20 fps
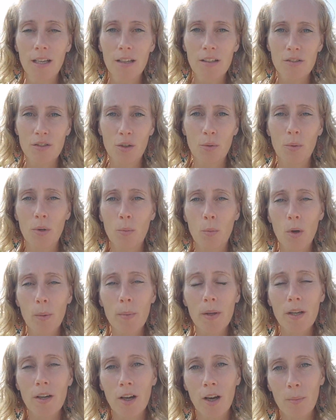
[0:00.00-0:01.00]
So when
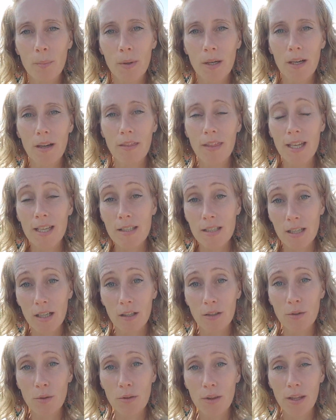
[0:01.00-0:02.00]
women come here and they
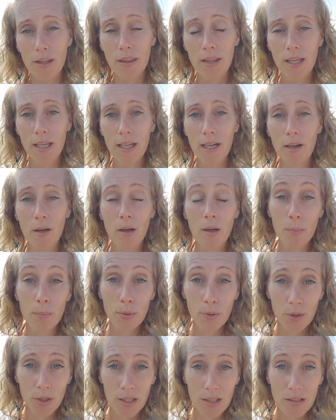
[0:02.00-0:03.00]
tell you that they are a
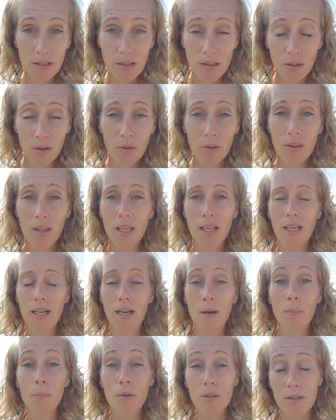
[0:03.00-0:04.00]
Buddhist or they
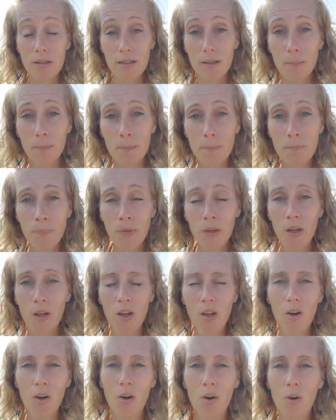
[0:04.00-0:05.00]
are Muslim
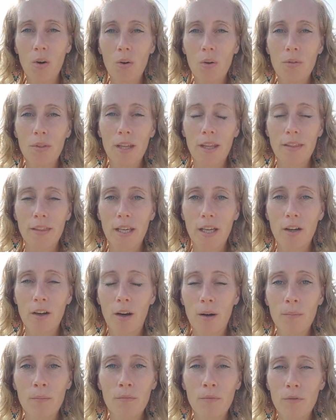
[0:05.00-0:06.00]
or that they
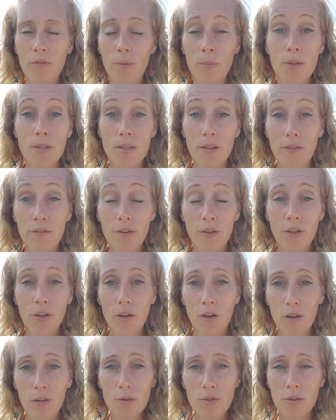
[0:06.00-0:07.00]
come from a different
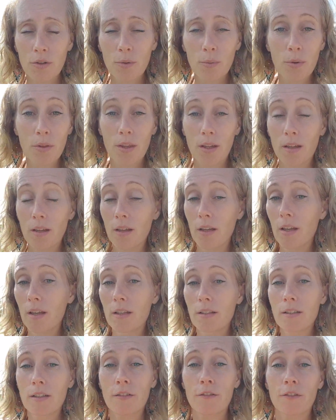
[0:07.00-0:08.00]
culture with a
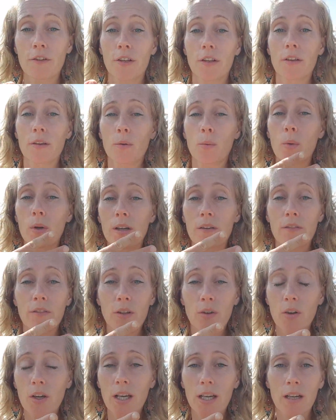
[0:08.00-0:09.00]
different way of
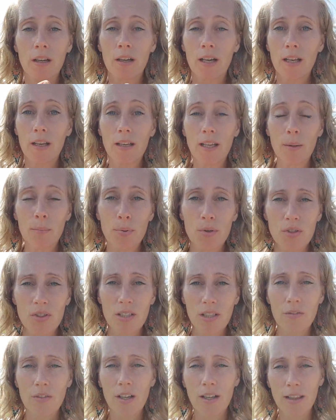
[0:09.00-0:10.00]
looking and
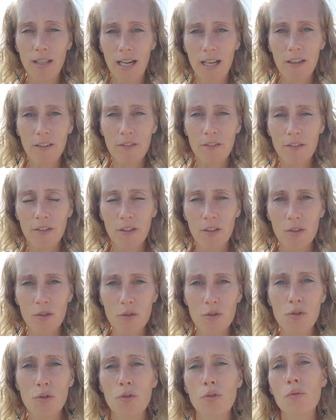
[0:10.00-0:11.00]
perceiving life,
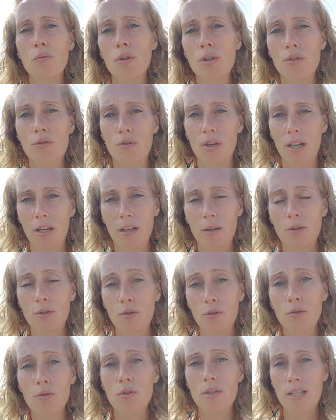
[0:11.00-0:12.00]
do
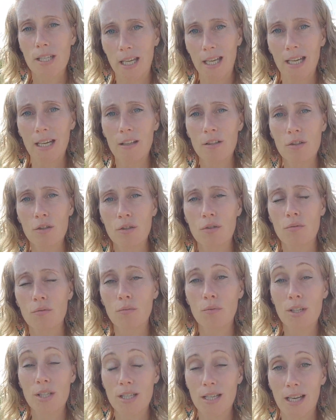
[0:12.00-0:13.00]
you dare to
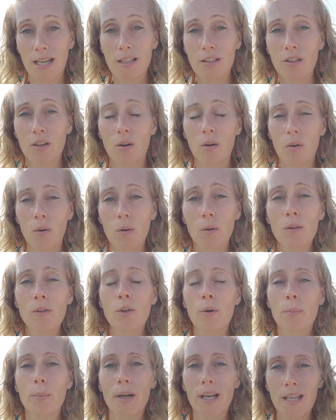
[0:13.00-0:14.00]
reject all
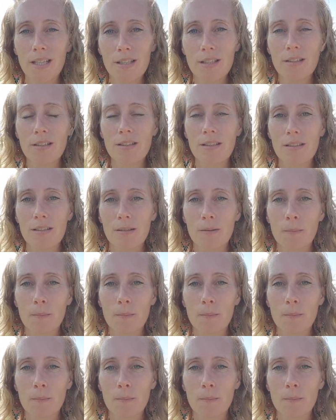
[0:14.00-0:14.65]
your patients?"